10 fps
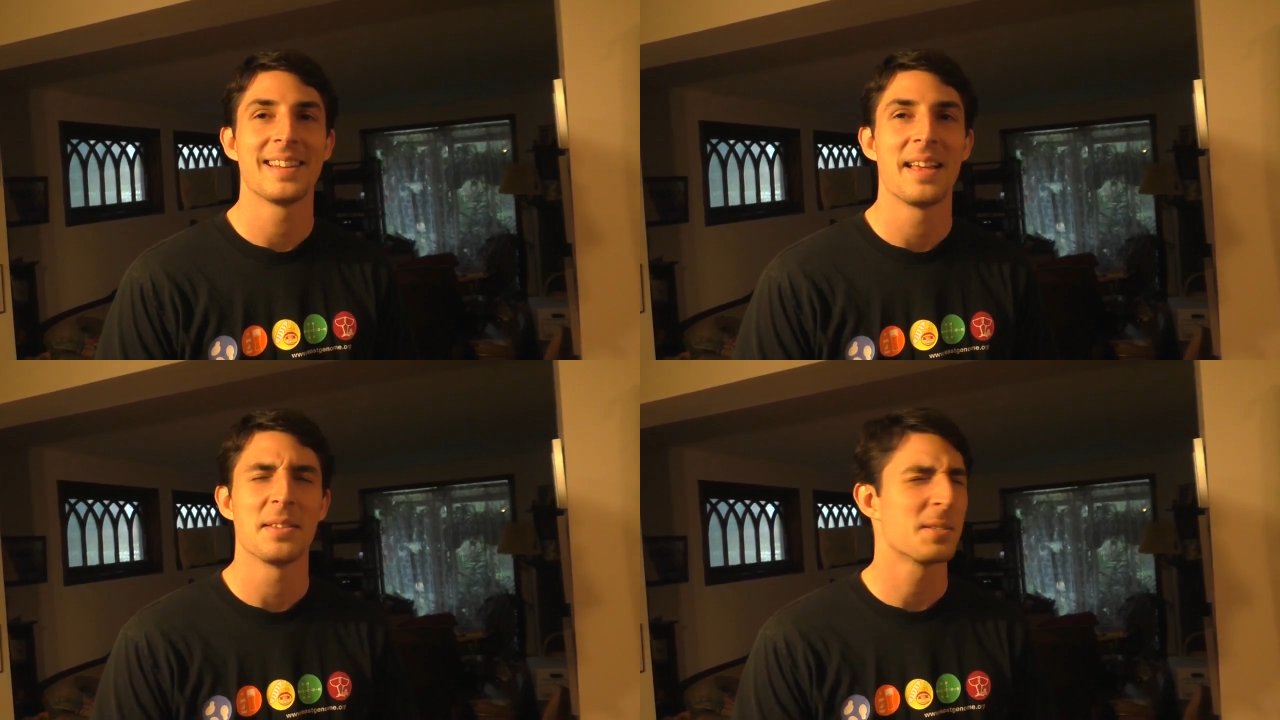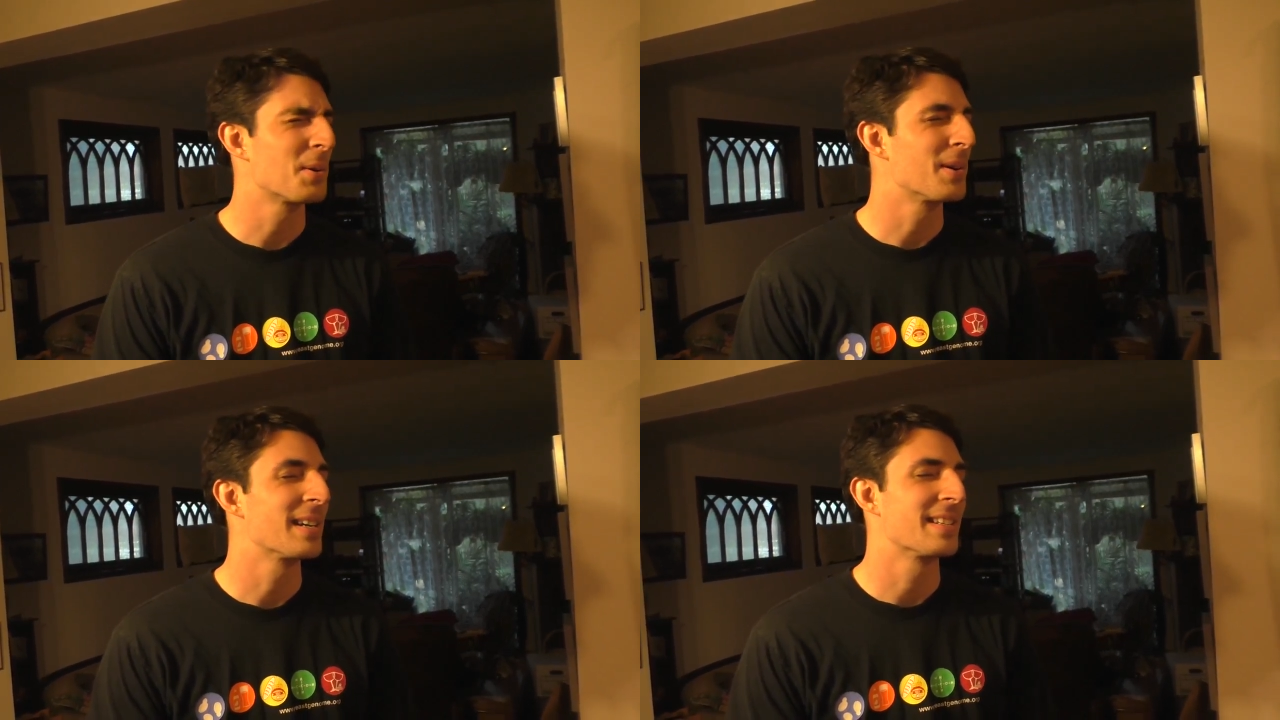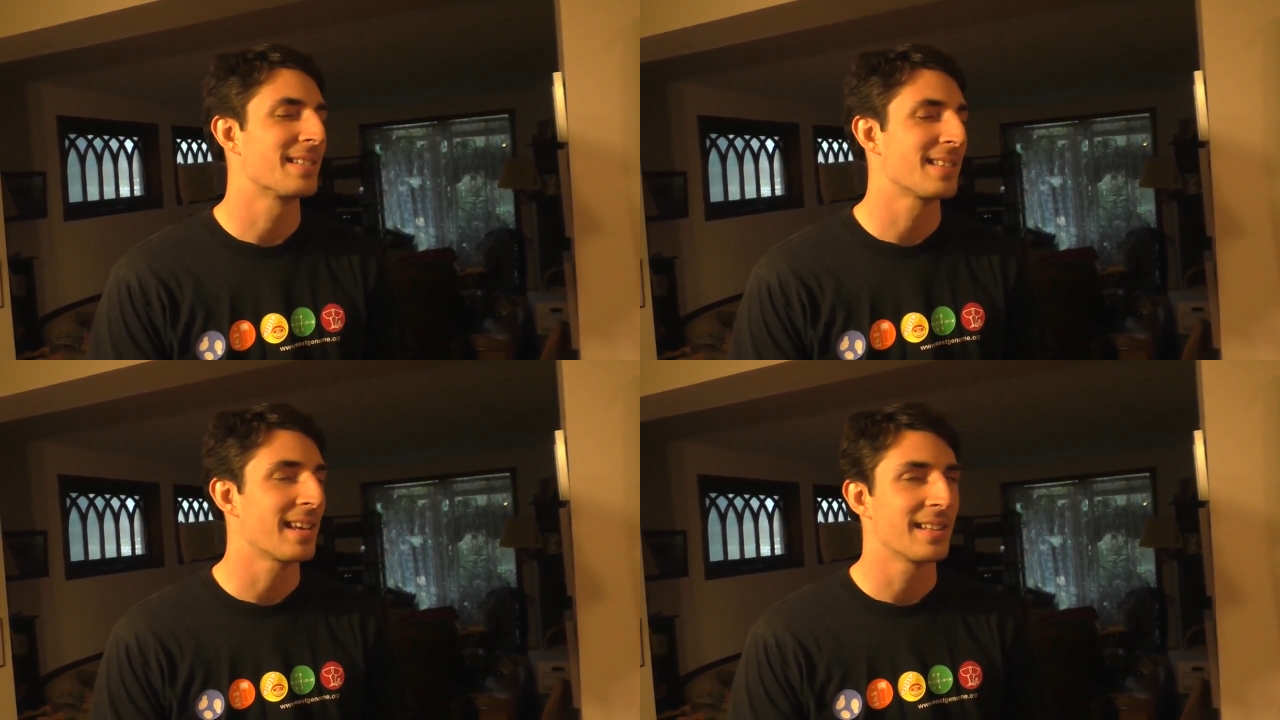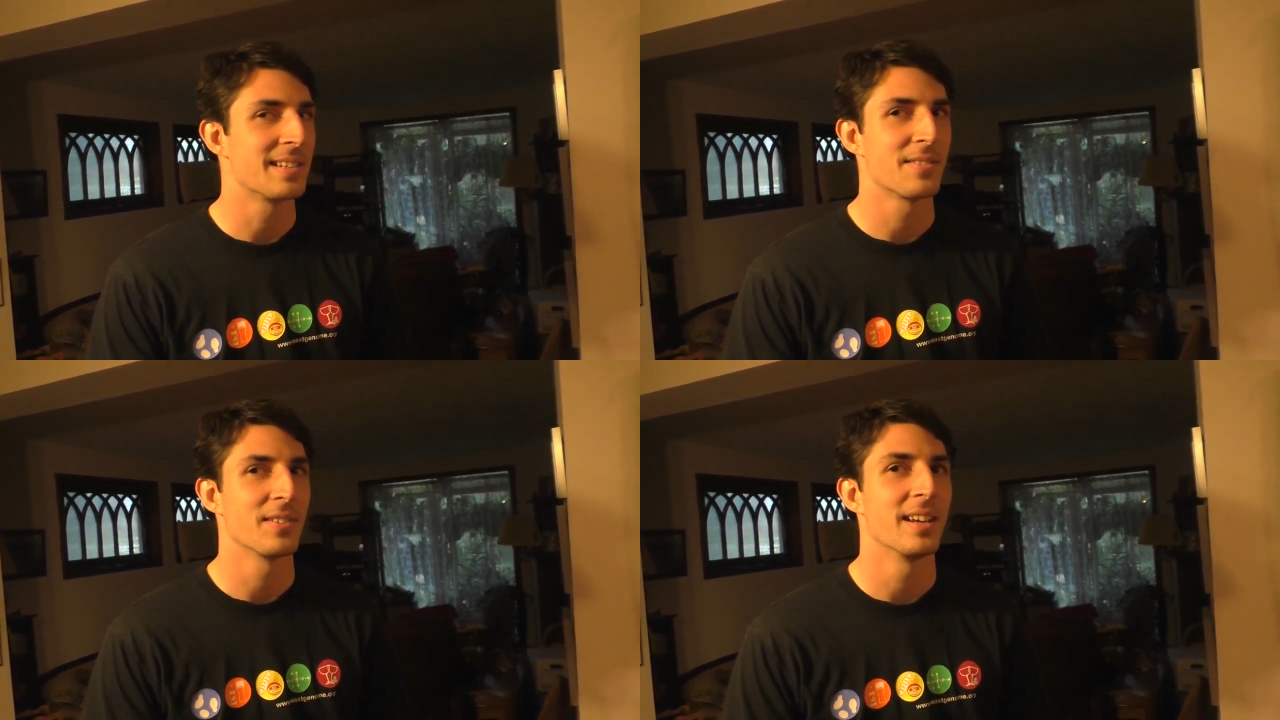and the story is slightly
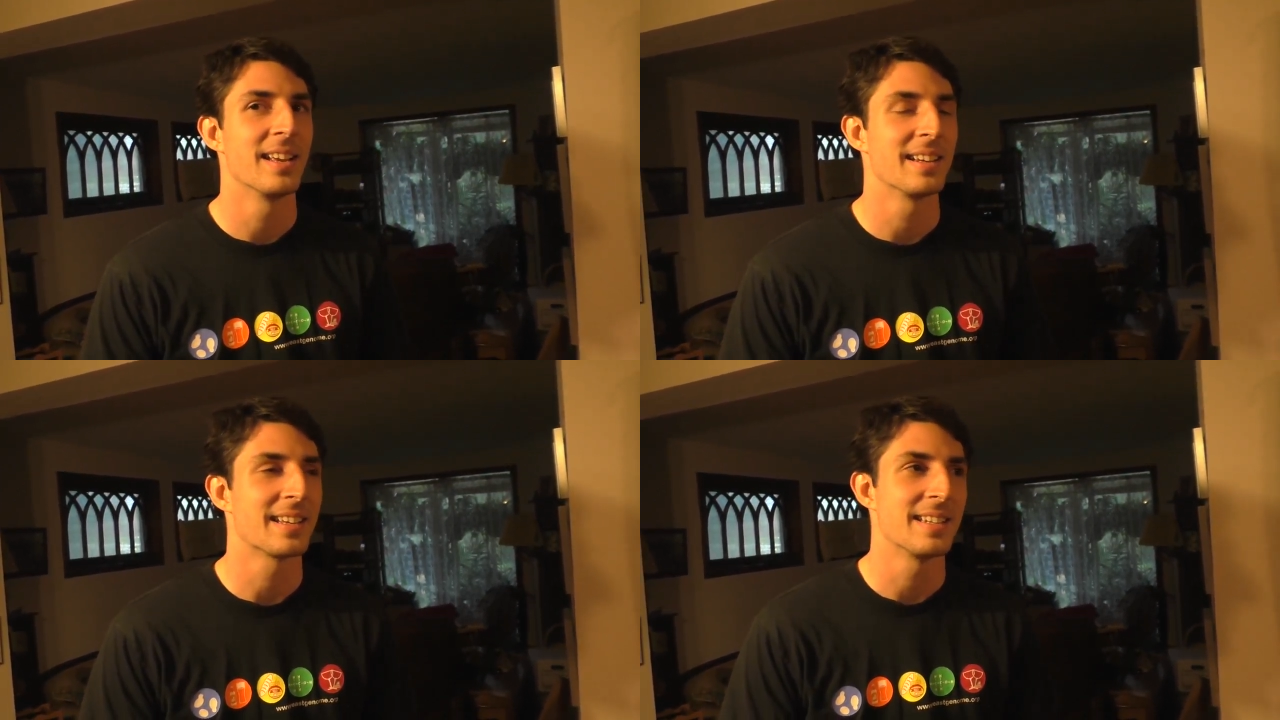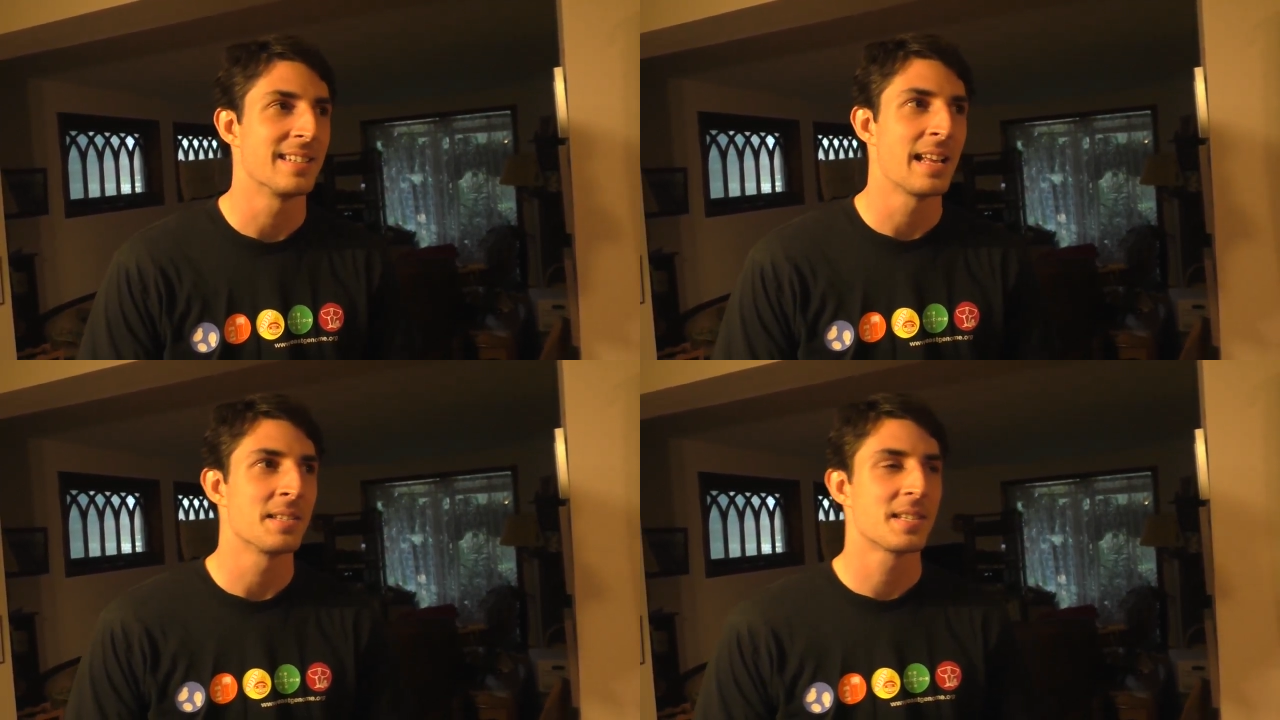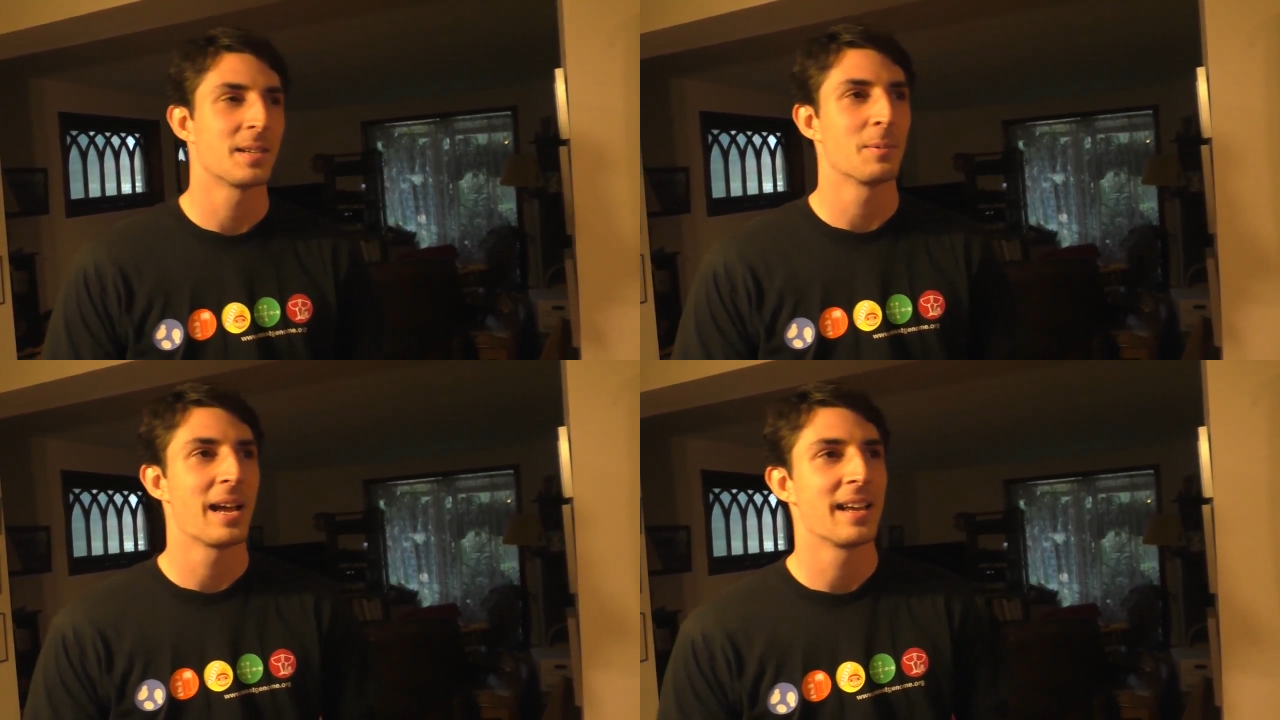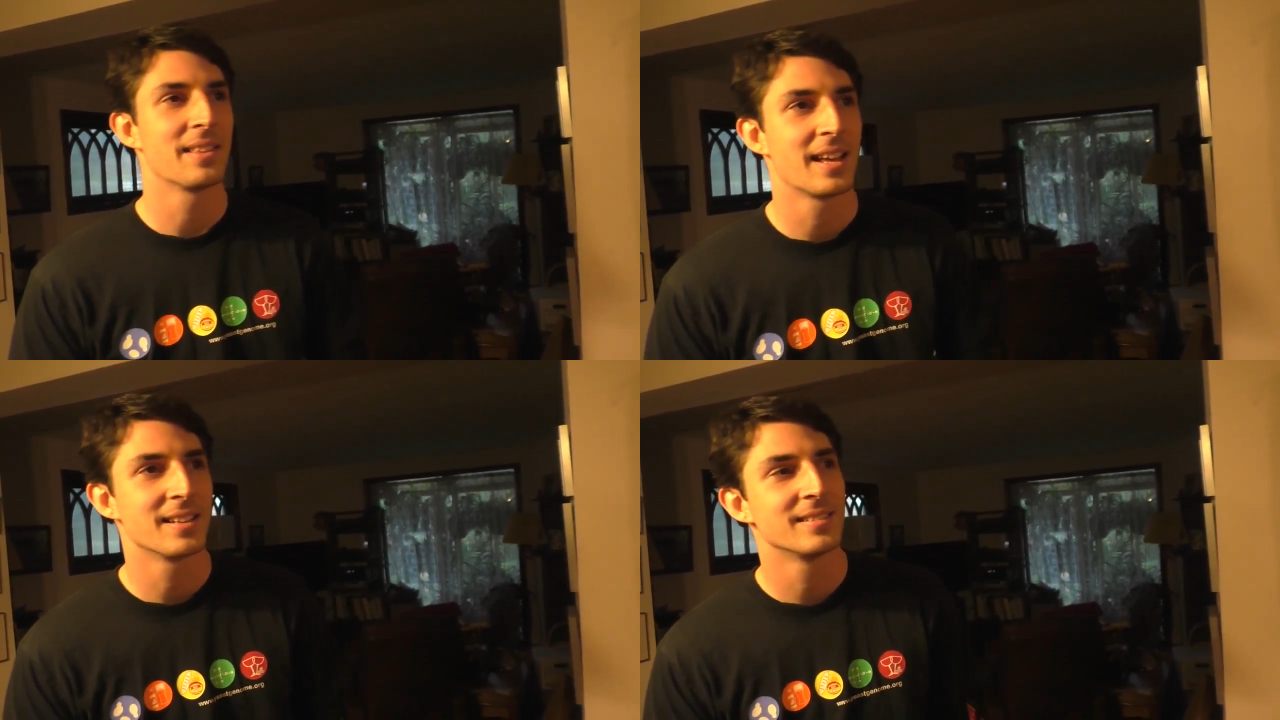different and condensed in a way
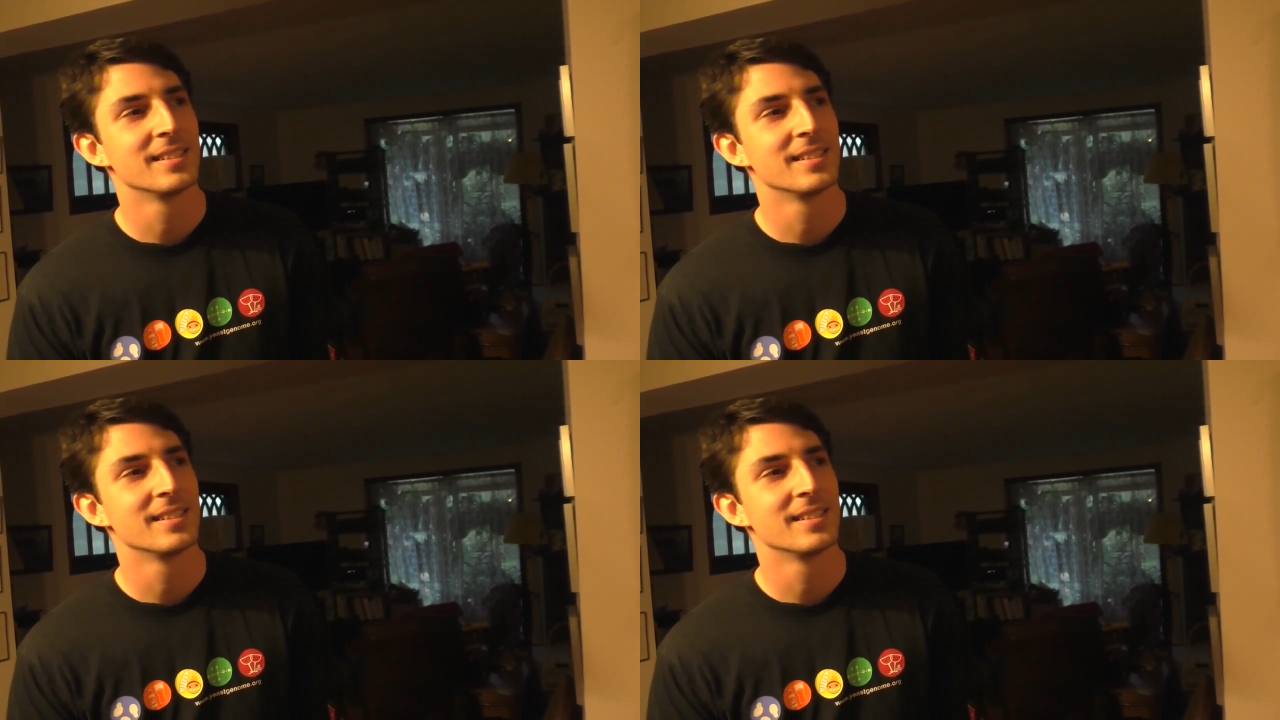that